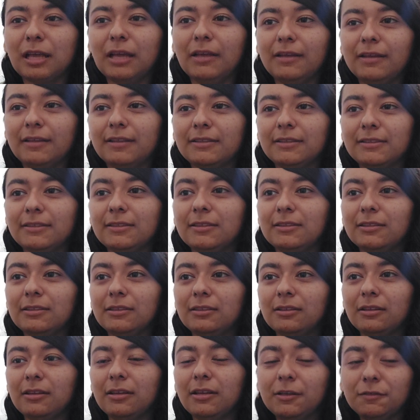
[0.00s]
take this
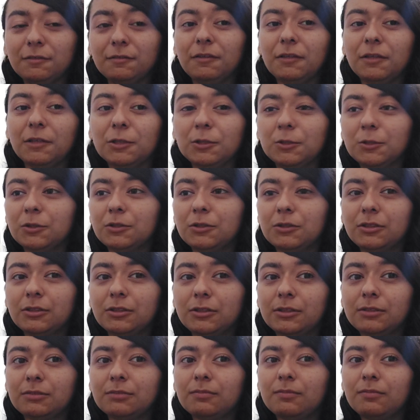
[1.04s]
deal if he could
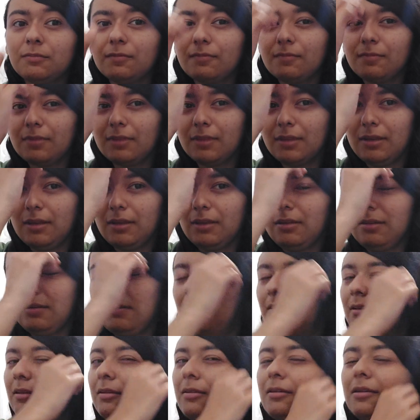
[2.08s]

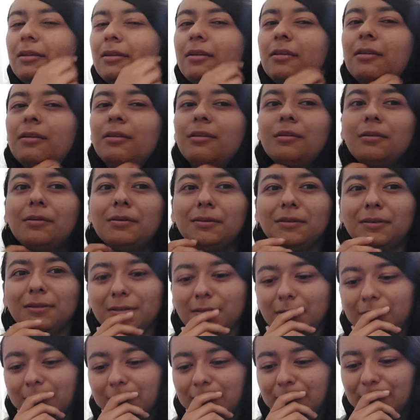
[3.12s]

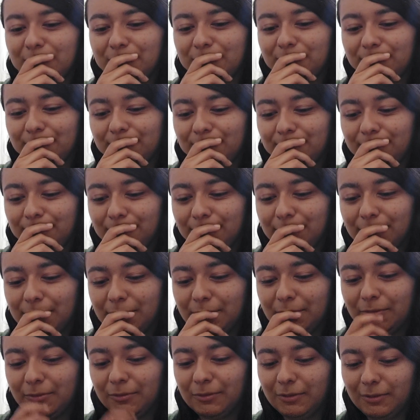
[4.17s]
and
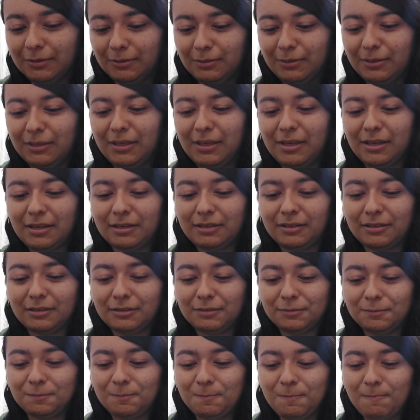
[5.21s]
well, yeah,
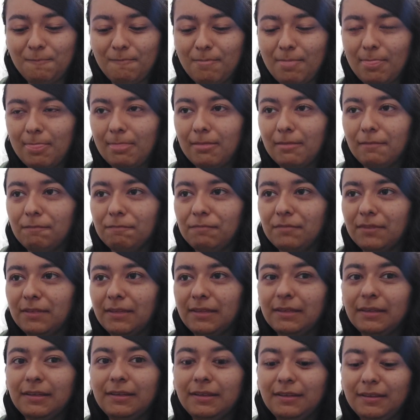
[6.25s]

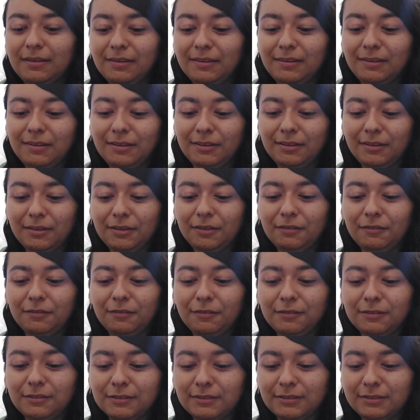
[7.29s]
he he
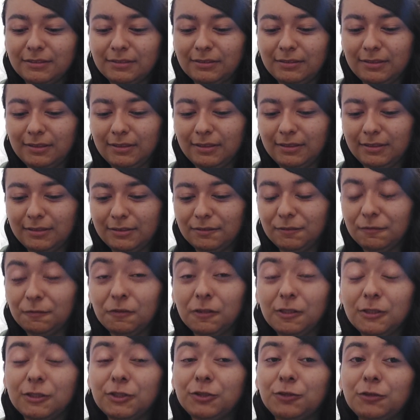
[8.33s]
feels like
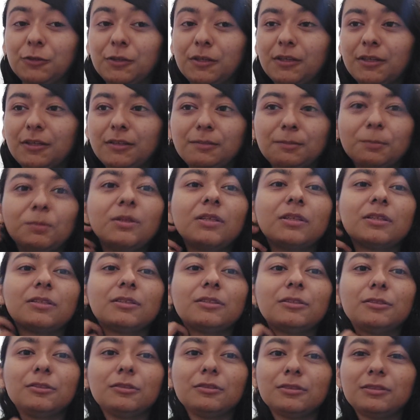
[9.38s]
frustrated
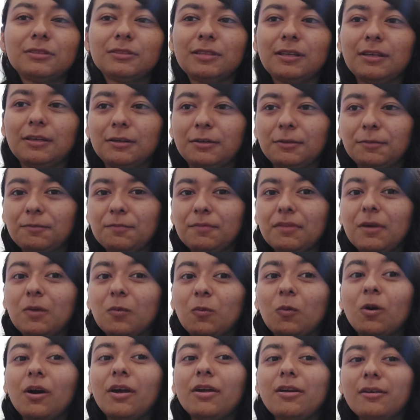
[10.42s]
because you know it's like,
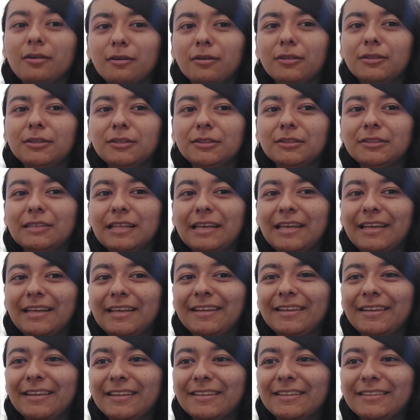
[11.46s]
why aren't you
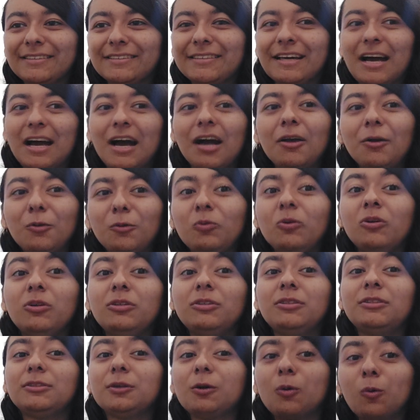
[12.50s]
taking this? I
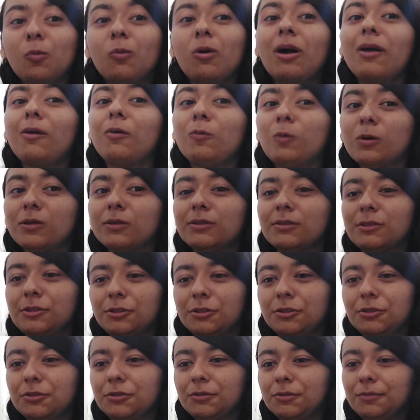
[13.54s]
would, so why won't
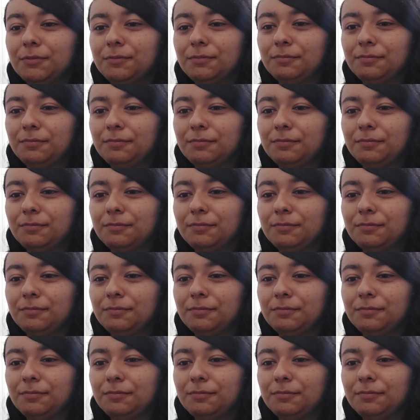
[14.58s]
you?